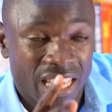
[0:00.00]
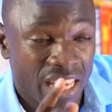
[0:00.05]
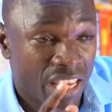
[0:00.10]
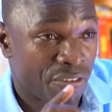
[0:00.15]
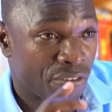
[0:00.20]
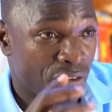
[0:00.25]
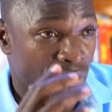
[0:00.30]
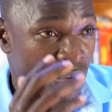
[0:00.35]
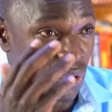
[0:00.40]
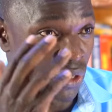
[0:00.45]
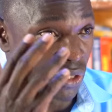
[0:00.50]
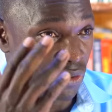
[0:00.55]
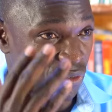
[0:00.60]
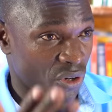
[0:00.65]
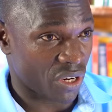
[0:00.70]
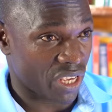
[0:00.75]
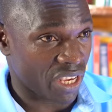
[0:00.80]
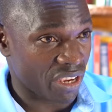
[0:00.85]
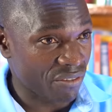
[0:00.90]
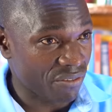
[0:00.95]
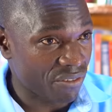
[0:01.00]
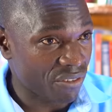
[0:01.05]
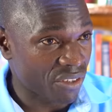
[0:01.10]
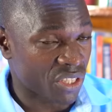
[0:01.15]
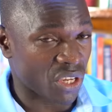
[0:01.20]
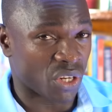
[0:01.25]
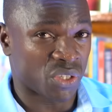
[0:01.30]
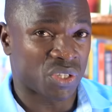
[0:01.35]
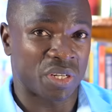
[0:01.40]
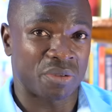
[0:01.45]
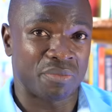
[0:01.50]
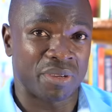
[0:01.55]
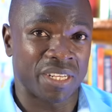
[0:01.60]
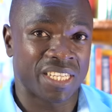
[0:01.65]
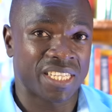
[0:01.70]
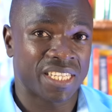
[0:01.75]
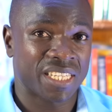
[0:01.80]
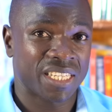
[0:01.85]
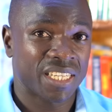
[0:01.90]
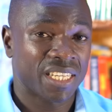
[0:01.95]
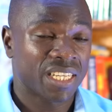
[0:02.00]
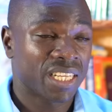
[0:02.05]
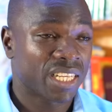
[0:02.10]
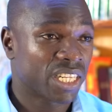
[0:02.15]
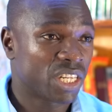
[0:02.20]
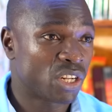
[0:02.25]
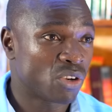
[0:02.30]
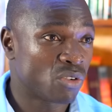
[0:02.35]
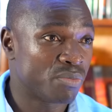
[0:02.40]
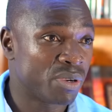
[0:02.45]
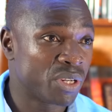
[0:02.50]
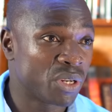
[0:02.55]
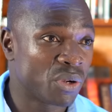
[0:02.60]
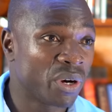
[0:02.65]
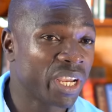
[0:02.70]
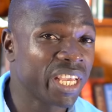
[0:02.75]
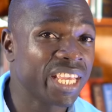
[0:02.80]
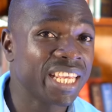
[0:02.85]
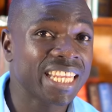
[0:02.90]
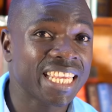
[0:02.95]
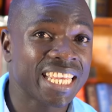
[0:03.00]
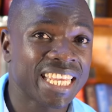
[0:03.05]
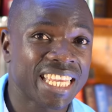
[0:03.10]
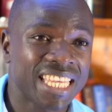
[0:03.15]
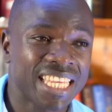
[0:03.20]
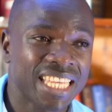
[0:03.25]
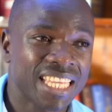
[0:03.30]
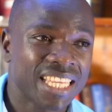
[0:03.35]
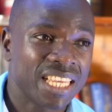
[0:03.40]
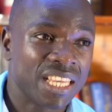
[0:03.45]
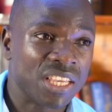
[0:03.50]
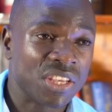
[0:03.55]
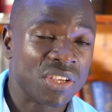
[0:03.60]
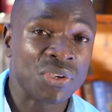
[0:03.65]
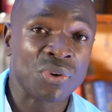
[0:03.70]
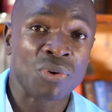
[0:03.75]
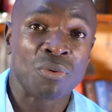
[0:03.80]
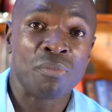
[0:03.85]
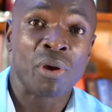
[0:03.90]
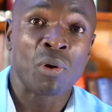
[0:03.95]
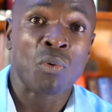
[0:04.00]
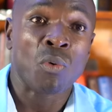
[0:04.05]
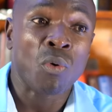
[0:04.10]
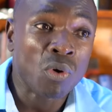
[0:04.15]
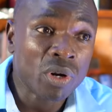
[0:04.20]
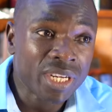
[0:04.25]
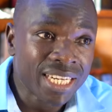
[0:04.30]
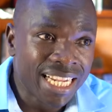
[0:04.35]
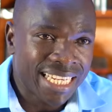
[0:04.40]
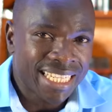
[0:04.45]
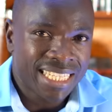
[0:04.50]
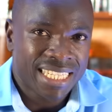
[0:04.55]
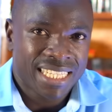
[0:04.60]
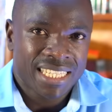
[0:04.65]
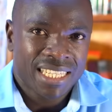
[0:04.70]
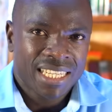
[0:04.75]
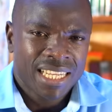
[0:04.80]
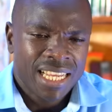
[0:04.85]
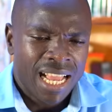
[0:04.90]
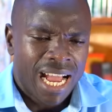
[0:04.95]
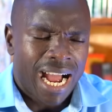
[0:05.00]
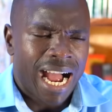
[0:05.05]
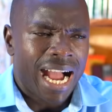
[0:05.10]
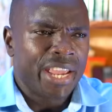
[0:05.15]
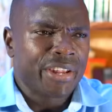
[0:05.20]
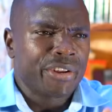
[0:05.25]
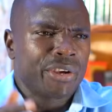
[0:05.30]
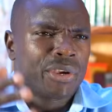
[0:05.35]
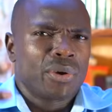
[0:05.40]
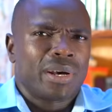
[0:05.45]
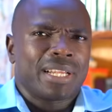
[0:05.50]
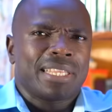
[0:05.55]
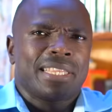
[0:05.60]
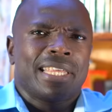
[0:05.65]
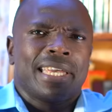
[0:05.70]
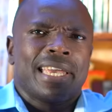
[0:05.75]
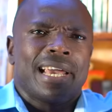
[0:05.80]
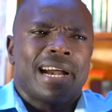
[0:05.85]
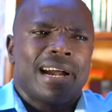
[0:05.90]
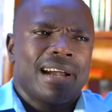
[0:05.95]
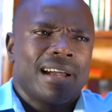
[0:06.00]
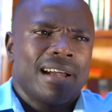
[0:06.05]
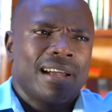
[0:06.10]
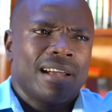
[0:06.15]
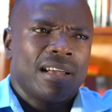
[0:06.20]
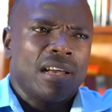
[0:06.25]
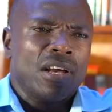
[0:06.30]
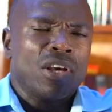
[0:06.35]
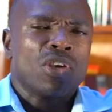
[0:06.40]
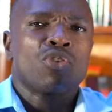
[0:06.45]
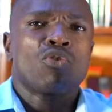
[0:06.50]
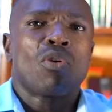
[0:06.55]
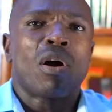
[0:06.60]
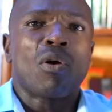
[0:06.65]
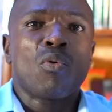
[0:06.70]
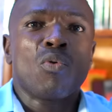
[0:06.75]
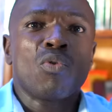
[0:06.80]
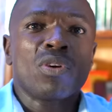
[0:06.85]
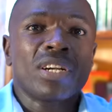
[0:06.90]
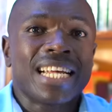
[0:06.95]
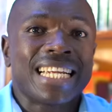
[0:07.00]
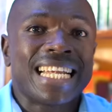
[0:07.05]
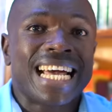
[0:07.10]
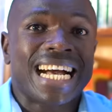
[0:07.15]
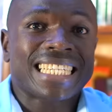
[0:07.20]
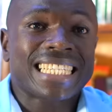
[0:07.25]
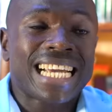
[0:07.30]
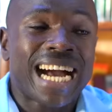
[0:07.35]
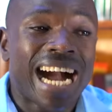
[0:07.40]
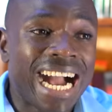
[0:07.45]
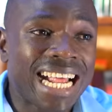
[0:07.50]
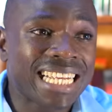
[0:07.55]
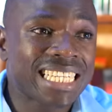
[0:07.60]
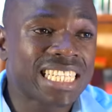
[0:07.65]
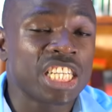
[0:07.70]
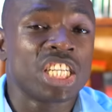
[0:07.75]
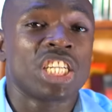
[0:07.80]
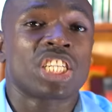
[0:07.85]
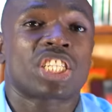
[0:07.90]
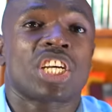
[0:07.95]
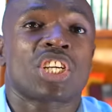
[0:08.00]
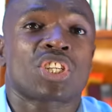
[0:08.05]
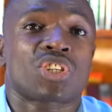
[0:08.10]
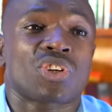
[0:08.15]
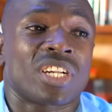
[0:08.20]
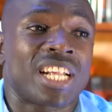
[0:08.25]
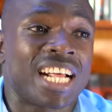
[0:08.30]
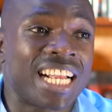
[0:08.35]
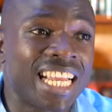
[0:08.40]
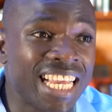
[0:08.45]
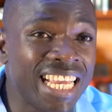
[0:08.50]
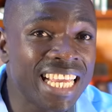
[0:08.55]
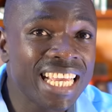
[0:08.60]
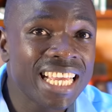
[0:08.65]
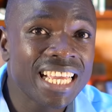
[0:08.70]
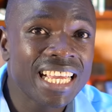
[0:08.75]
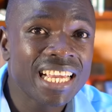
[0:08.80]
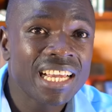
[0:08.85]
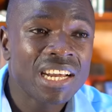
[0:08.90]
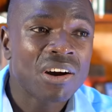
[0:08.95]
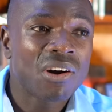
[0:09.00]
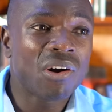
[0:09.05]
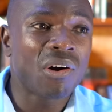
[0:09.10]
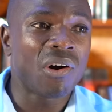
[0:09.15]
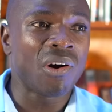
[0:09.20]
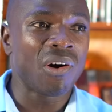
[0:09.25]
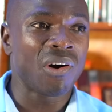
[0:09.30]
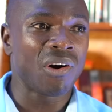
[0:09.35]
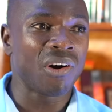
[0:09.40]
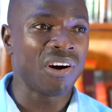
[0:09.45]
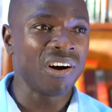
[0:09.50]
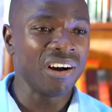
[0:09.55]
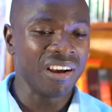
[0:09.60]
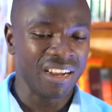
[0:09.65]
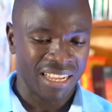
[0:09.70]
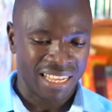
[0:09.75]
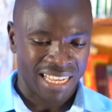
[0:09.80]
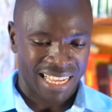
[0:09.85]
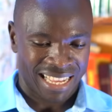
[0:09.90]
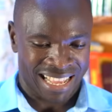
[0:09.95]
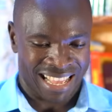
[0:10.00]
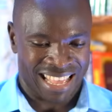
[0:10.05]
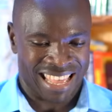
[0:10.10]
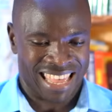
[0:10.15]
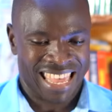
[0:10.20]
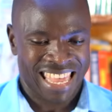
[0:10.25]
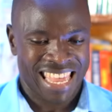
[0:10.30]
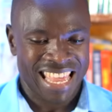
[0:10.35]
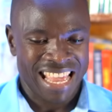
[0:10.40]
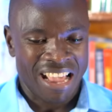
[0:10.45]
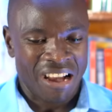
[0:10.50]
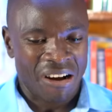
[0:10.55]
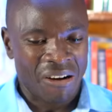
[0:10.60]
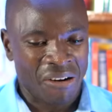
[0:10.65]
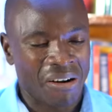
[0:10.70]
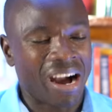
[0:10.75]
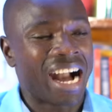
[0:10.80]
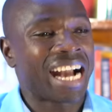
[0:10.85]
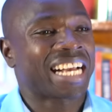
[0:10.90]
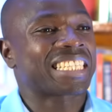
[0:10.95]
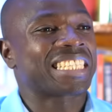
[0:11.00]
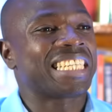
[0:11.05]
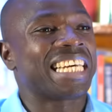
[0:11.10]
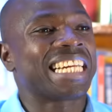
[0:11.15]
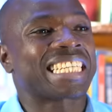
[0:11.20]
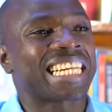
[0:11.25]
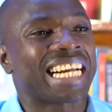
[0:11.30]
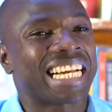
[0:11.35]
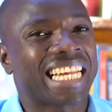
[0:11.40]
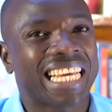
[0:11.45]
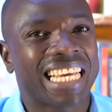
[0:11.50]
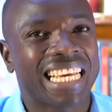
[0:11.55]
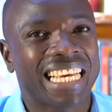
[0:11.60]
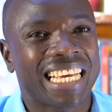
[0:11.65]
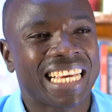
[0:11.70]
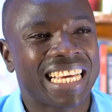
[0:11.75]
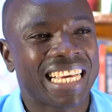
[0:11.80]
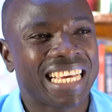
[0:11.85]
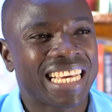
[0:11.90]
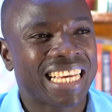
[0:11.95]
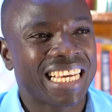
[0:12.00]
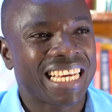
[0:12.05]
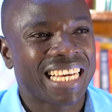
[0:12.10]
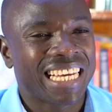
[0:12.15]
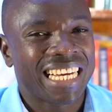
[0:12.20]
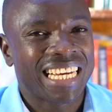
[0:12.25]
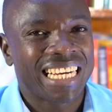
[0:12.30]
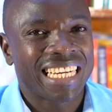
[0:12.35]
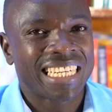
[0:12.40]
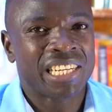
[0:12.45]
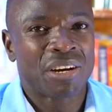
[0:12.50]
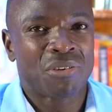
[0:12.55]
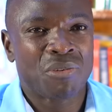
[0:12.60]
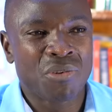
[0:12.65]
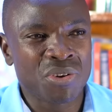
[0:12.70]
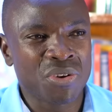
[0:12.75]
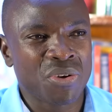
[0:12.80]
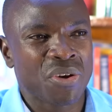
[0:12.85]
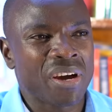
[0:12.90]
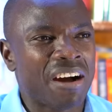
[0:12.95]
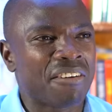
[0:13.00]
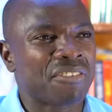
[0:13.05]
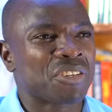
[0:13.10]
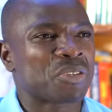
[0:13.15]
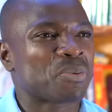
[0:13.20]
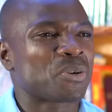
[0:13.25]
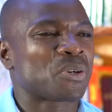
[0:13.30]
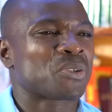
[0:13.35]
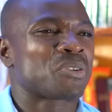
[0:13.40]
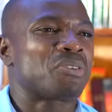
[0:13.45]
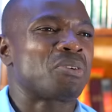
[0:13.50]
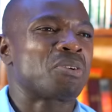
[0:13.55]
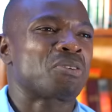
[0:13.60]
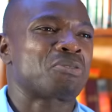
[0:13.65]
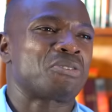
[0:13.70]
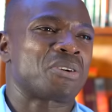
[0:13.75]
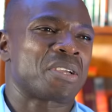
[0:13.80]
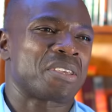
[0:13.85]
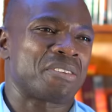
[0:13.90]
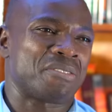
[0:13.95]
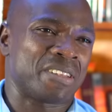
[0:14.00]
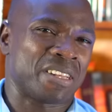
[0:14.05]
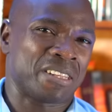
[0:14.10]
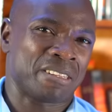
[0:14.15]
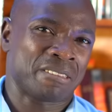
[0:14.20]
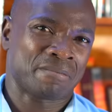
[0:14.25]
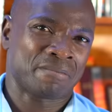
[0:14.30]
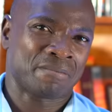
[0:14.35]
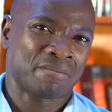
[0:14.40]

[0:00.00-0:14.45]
If you don't forgive without limit, there will be no healing. You'll be wounded. I know you are there. You are wounded at heart, intentionally or accidentally. The wound you have is because you are not forgiving.